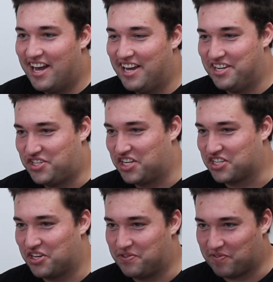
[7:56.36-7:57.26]
It just
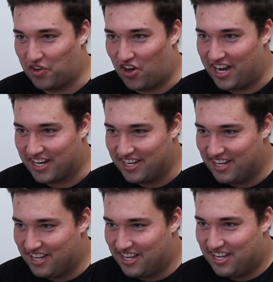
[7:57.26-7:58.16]
goes flying.
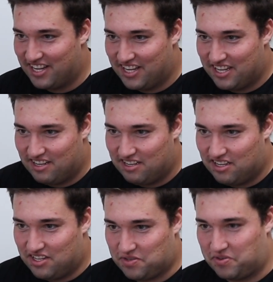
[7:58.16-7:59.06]

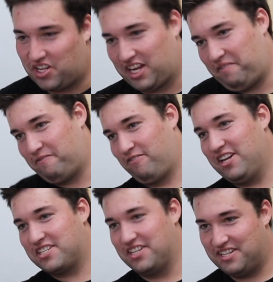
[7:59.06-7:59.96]
It's almost like he
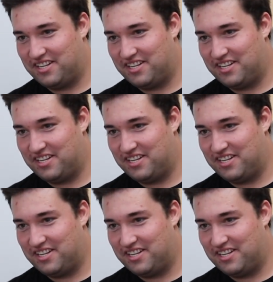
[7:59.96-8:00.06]
flicked it.